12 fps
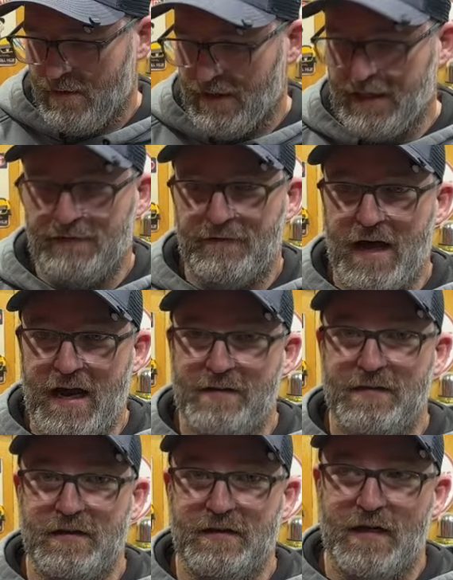like, if I
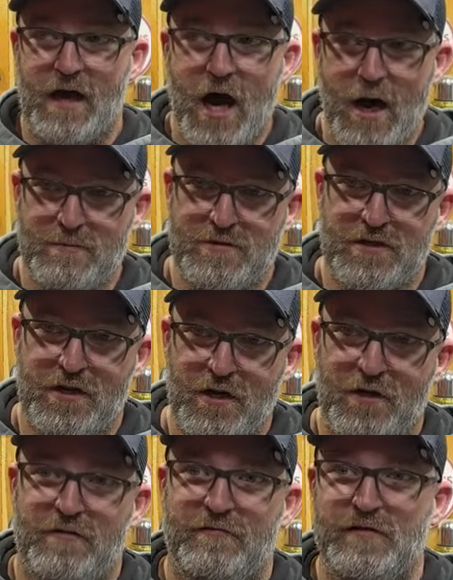had the option
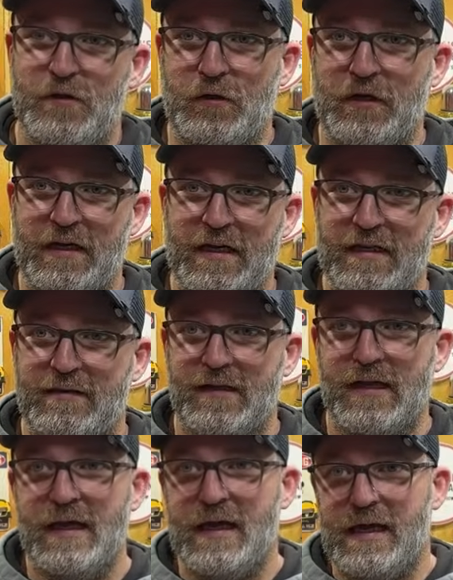of you can get
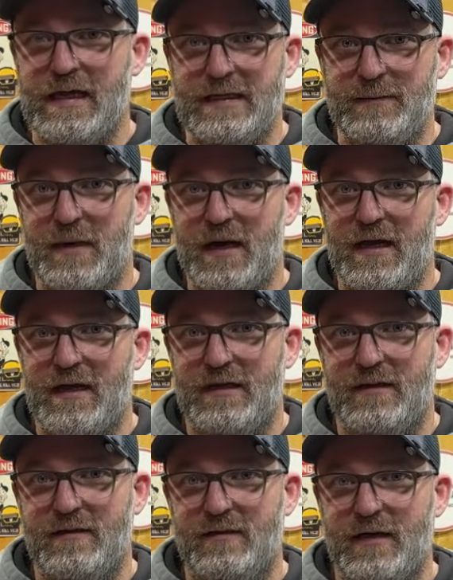any
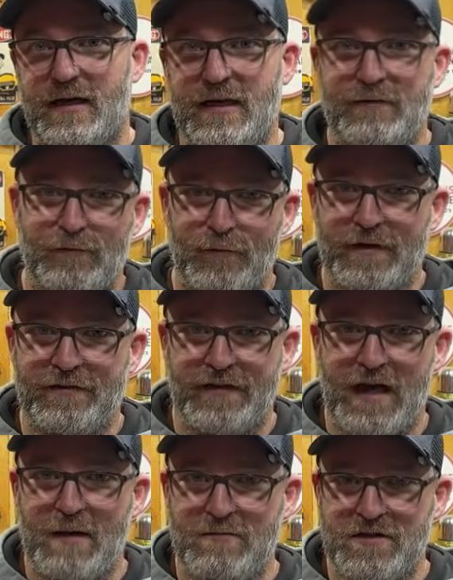bag and infrared's an
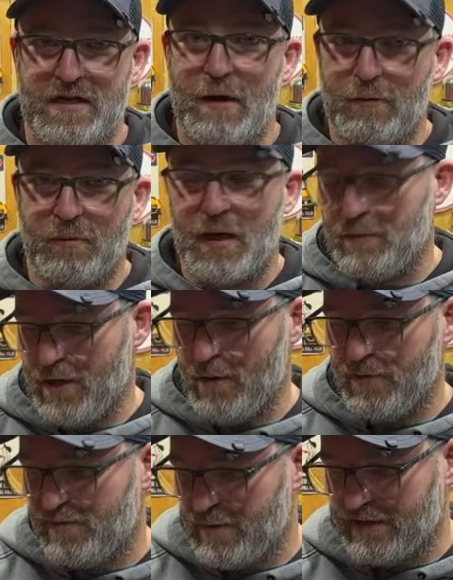option, I would probably
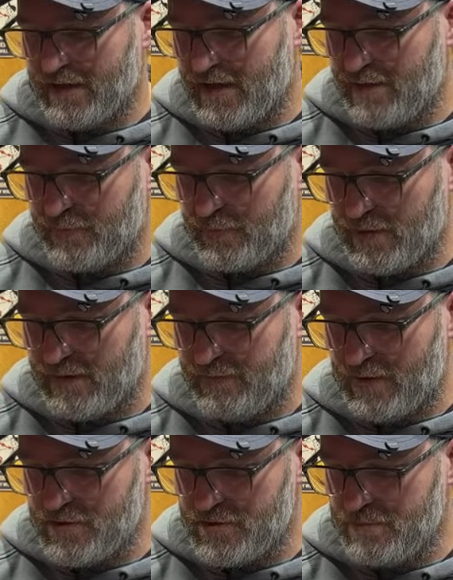always pick that infrared
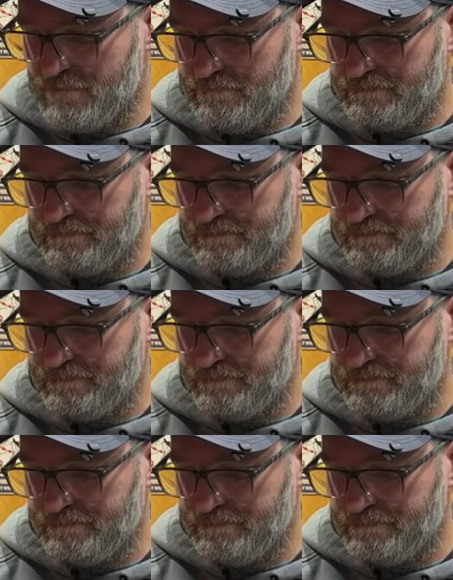version.